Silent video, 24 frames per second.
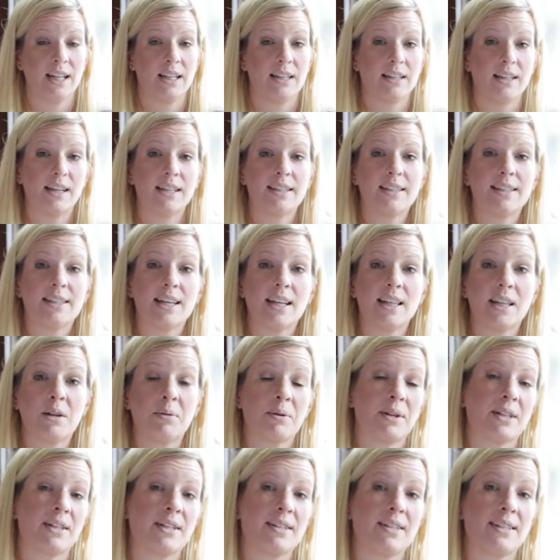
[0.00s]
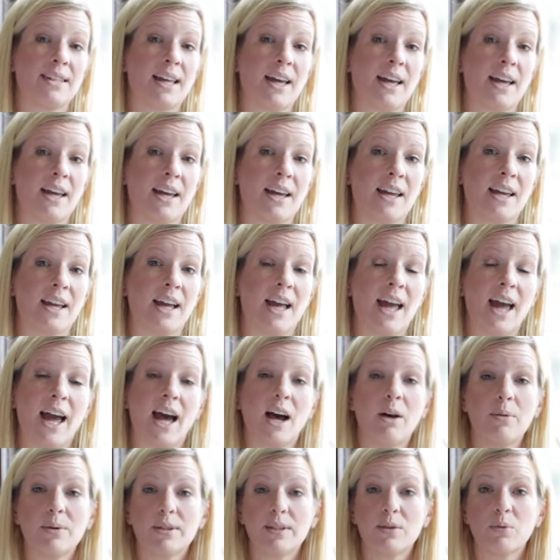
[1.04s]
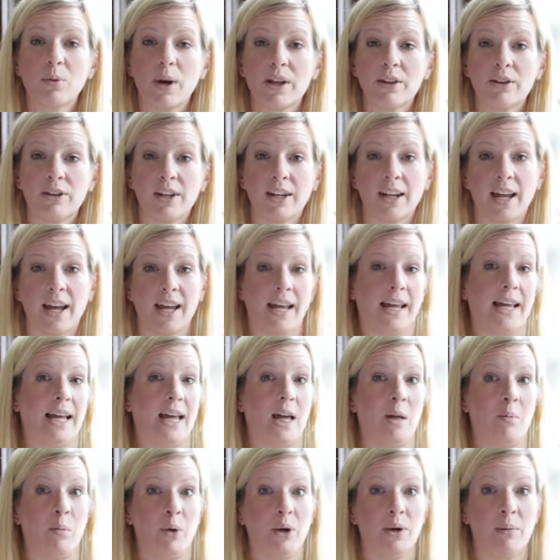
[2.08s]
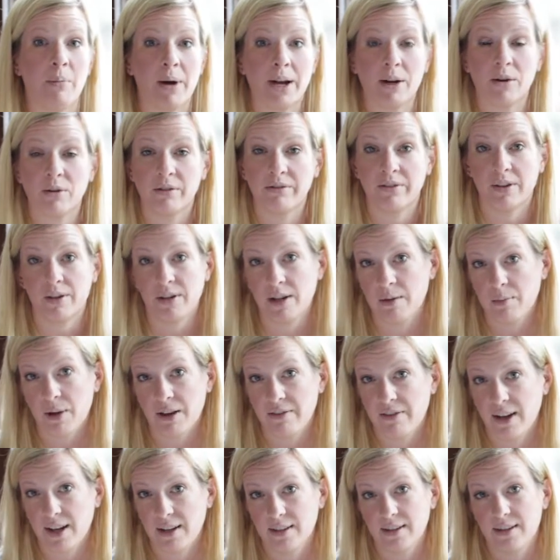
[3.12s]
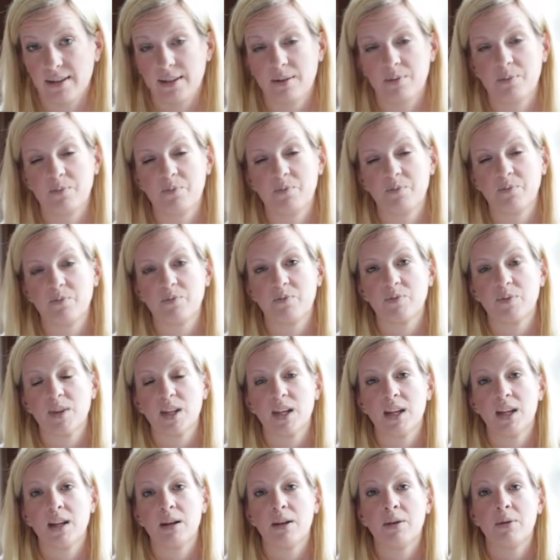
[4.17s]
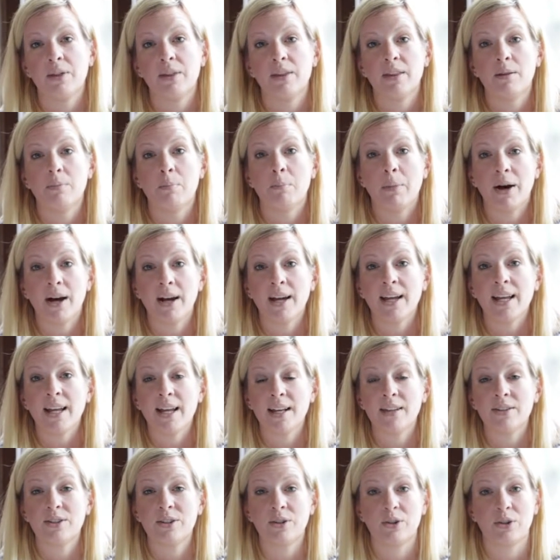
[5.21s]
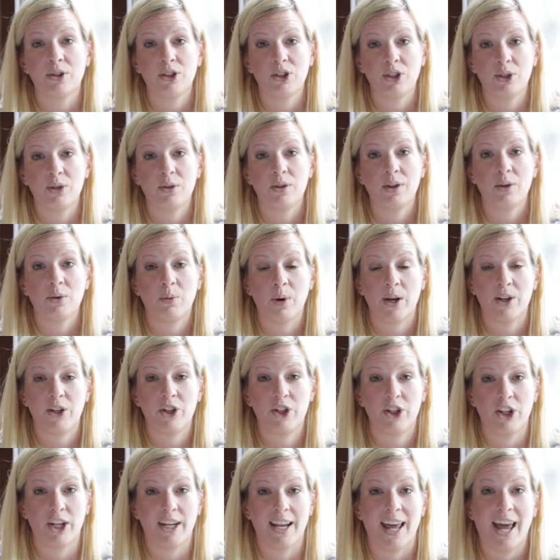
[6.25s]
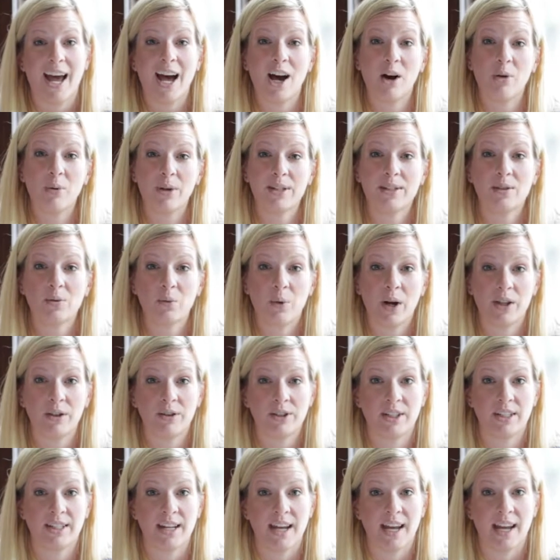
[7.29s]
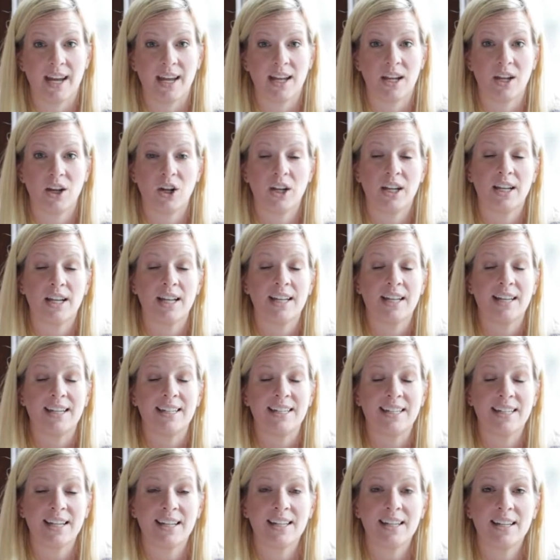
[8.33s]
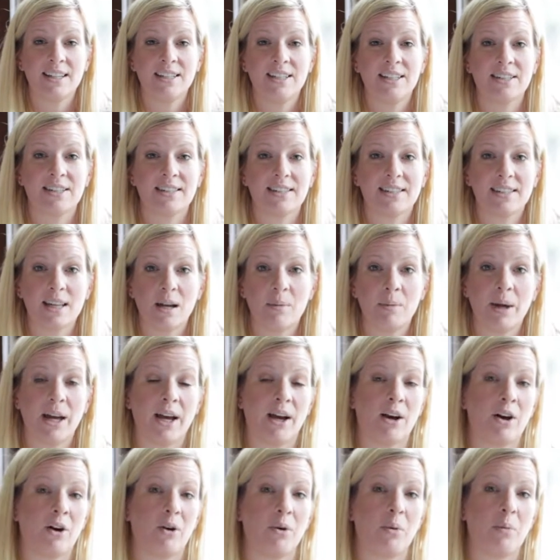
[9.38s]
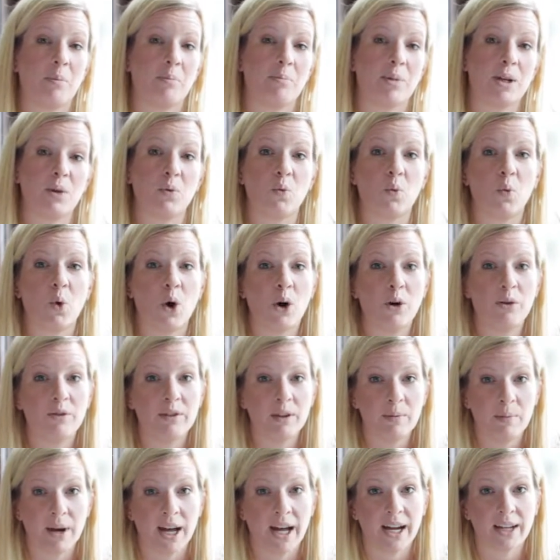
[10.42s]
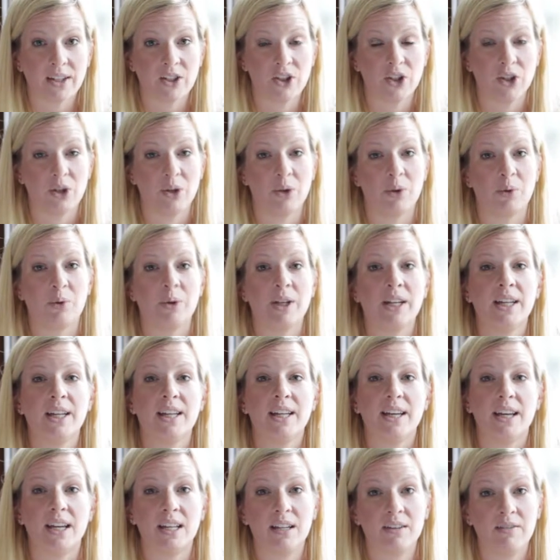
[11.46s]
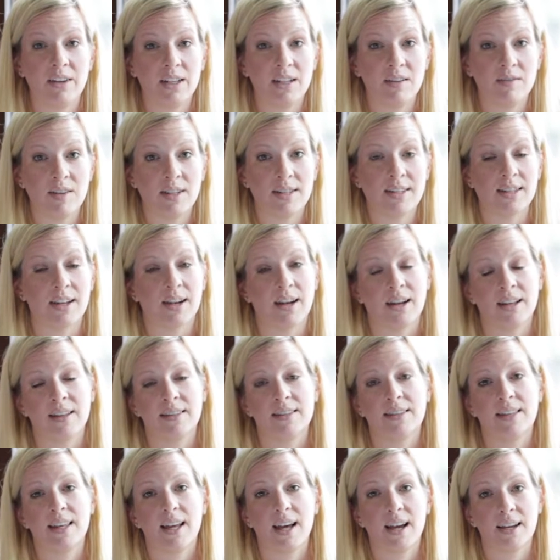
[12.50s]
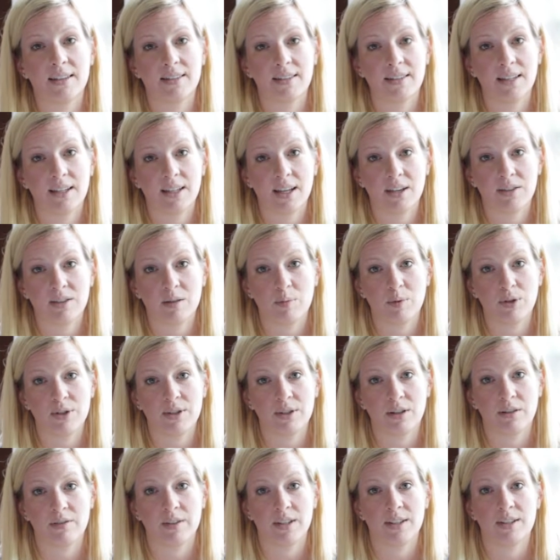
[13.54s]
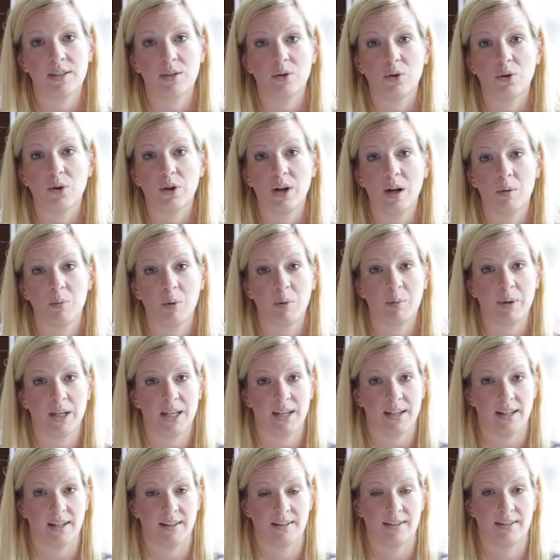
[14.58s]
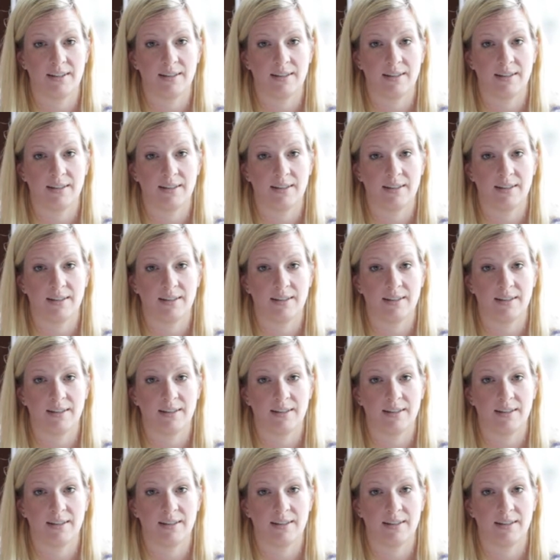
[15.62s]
Let's say they were going to say, "How was the weather today?" and put a microphone in my face. My answer to the question, "How was the weather today?" needed to somehow be woven back to innovative designs, excellent customer service, or humble beginnings.